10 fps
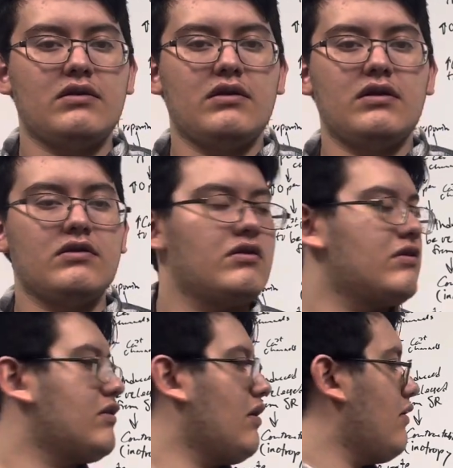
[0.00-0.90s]
into the
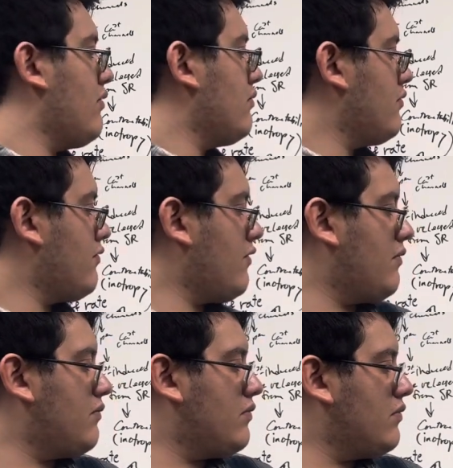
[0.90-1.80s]
cell
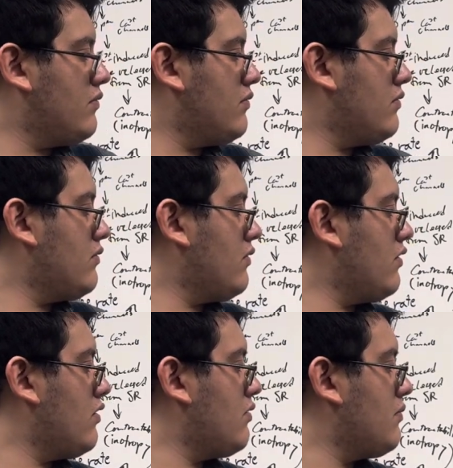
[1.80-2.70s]
from,
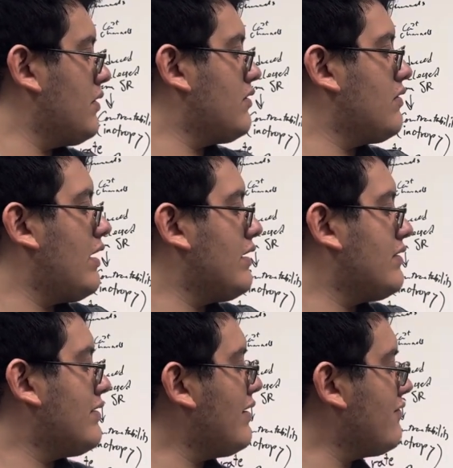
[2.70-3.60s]
or into the
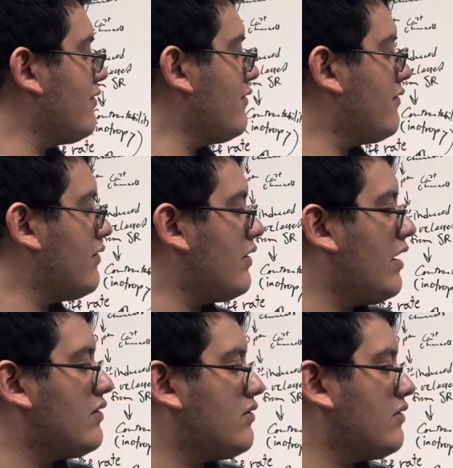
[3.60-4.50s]
ICF from the
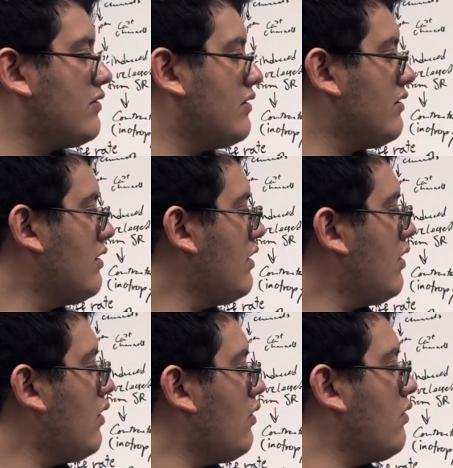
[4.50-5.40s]
S
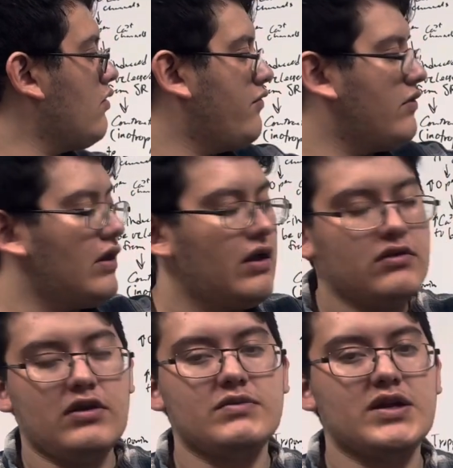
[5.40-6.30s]
or from the
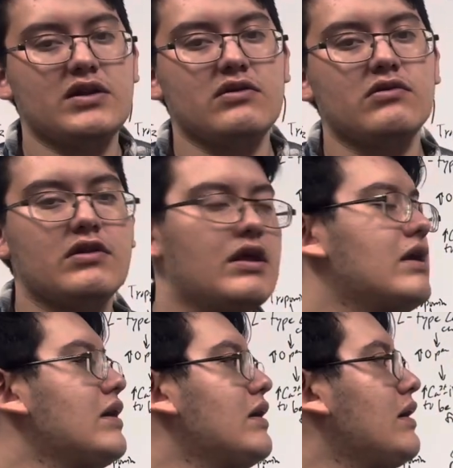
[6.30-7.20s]
L-type channels,
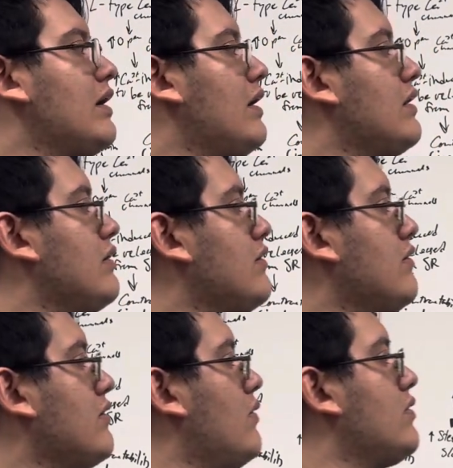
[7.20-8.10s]
and this is
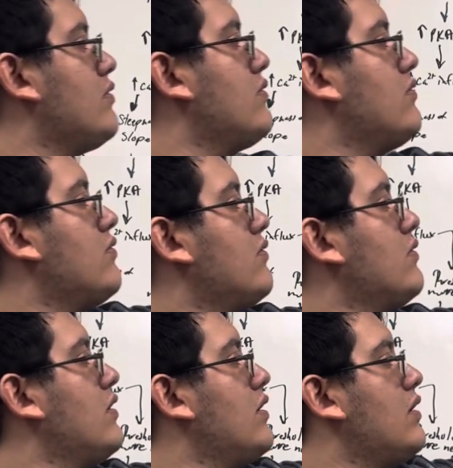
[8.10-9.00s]
going to
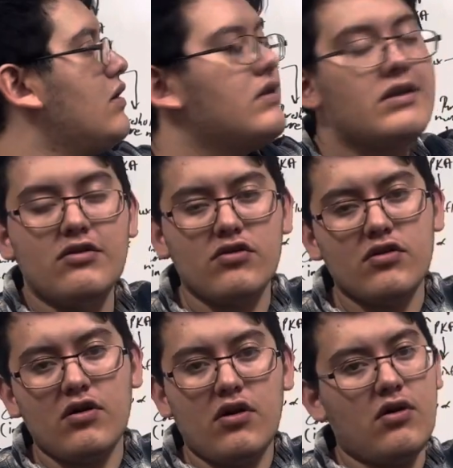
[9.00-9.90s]
decrease
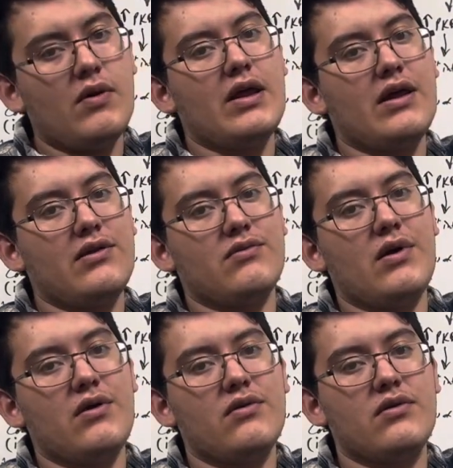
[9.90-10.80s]
our heart rate as
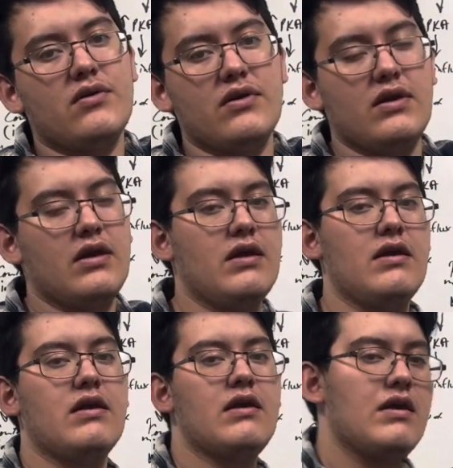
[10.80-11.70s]
well.
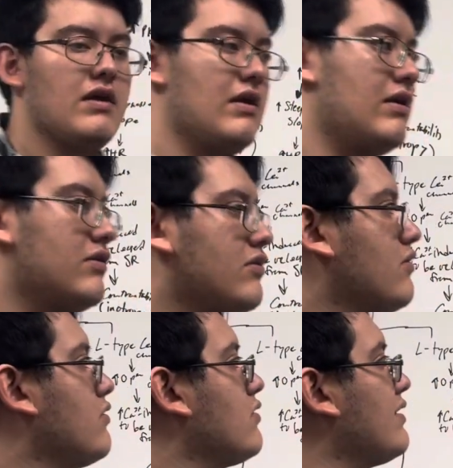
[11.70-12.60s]
And so
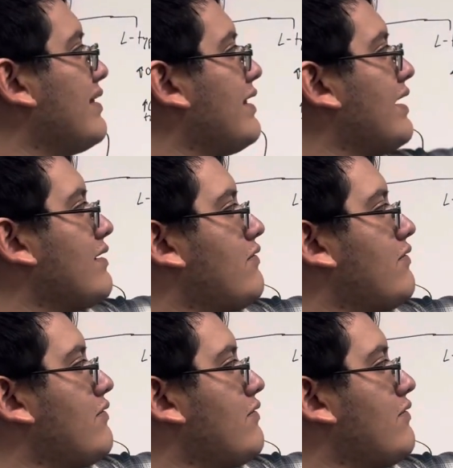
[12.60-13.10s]
those are the negative